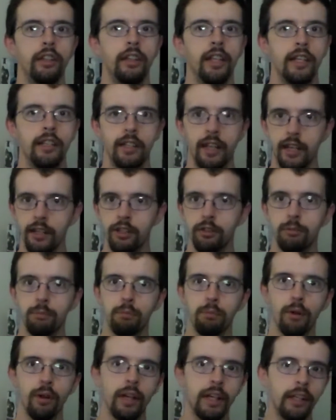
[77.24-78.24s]
They taste
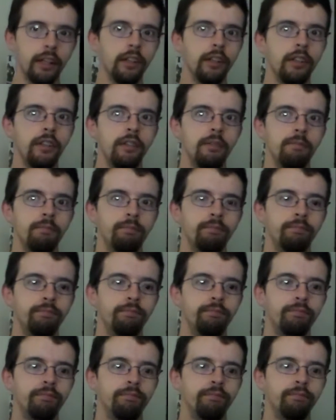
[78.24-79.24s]
pretty good,
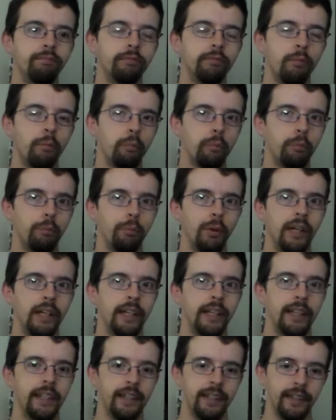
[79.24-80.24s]

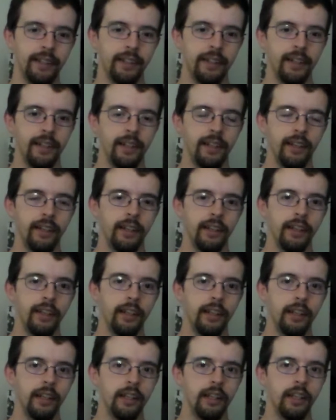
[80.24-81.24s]
but
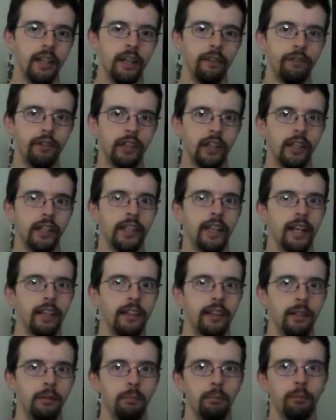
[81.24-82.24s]
if you can
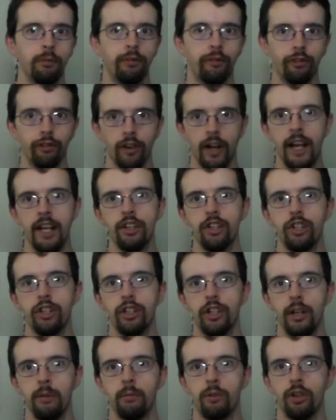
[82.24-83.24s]
get them
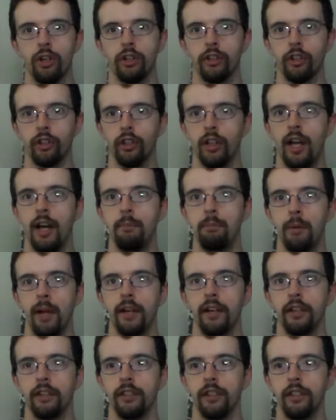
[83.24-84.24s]
fresh, I'm sure they're a lot
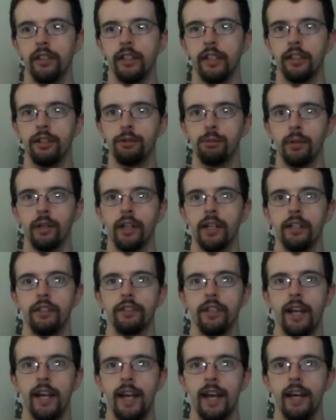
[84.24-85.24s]
better than the
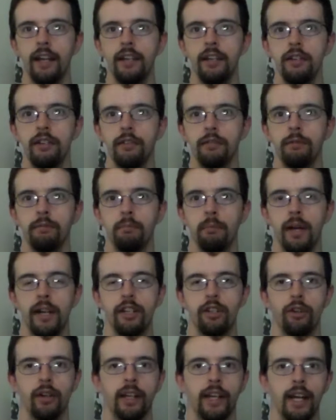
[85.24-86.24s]
experience I had.
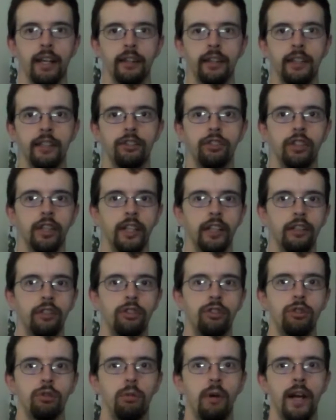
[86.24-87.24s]
Mind you, I got these
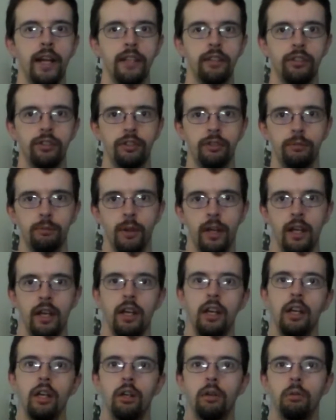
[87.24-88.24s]
things twice.
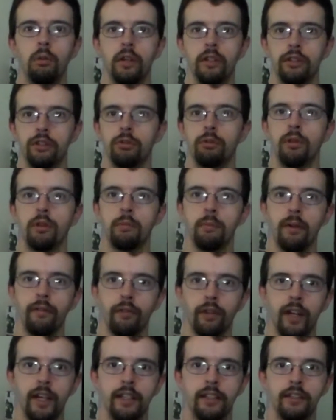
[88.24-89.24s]
Once with my
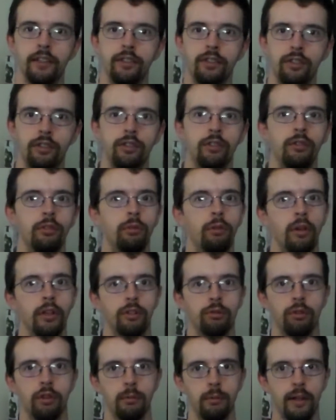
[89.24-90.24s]
friends,
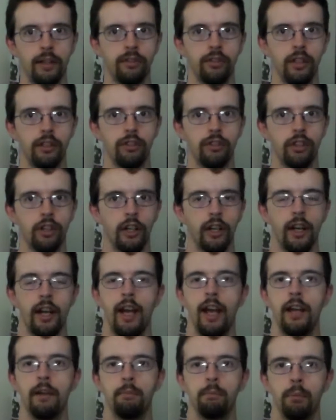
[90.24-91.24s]
once with my sister,
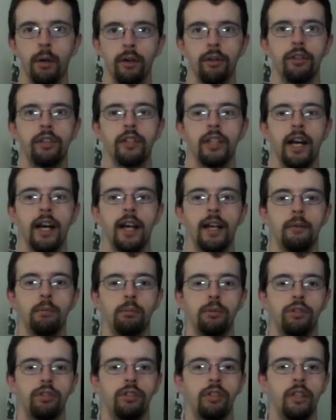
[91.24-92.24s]
and both
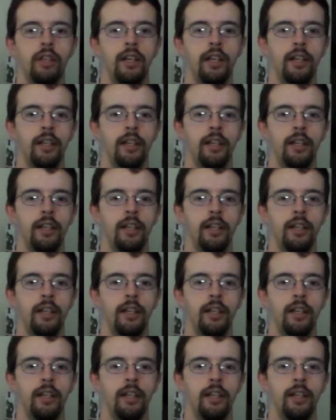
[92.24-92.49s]
times,